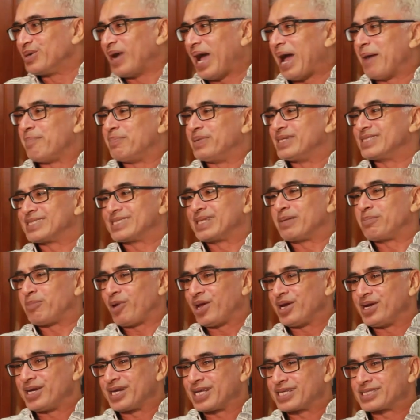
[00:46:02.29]
you know, you
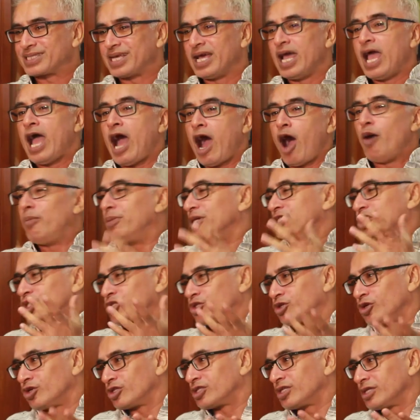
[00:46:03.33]
happens in the politics.
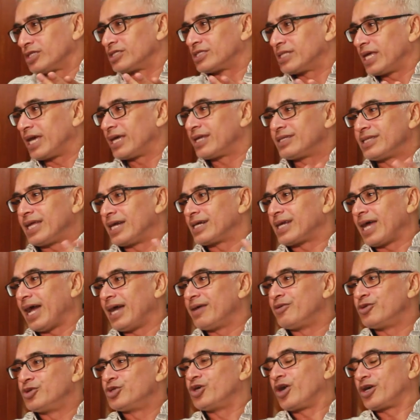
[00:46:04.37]
How much truth is there?
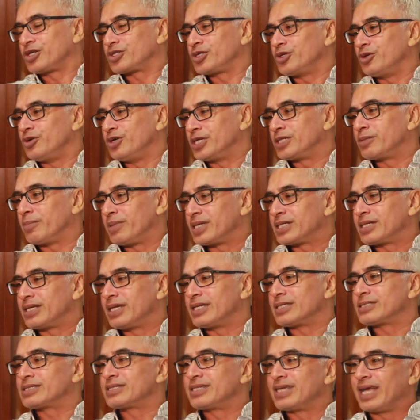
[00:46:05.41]
No. I would not know. No
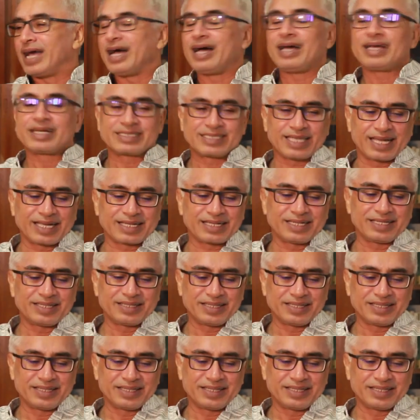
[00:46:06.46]
Everybody knows this.